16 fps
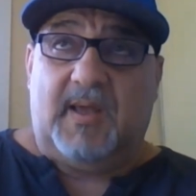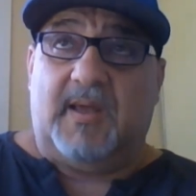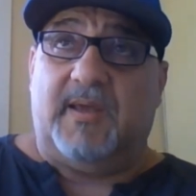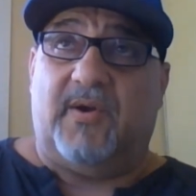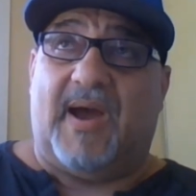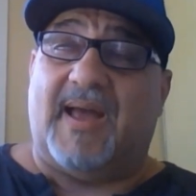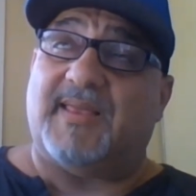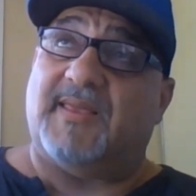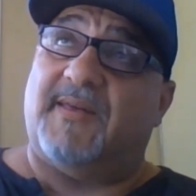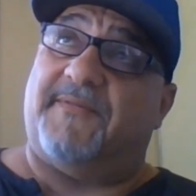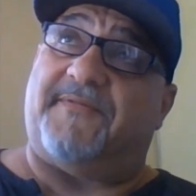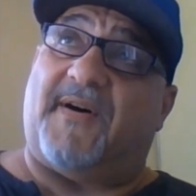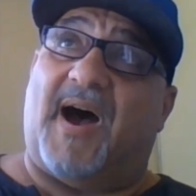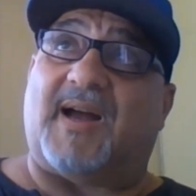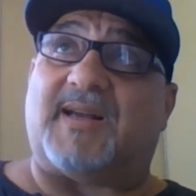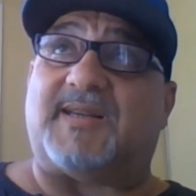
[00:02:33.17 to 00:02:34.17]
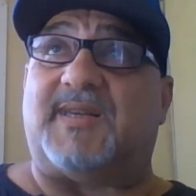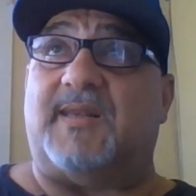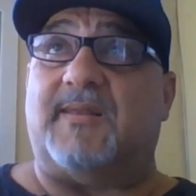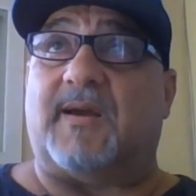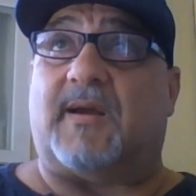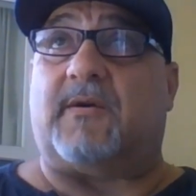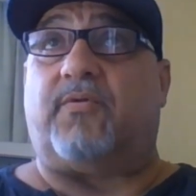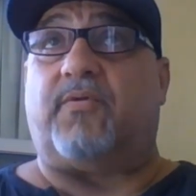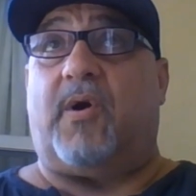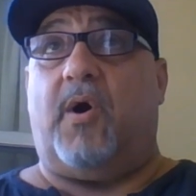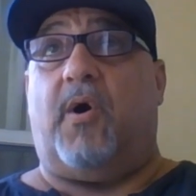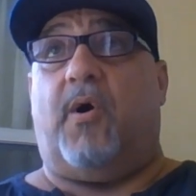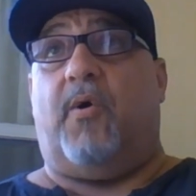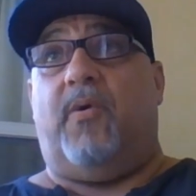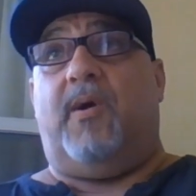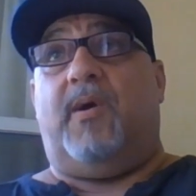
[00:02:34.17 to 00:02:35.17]
You had the fox and the
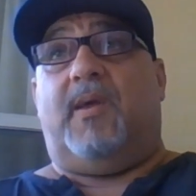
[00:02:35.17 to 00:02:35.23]
crow.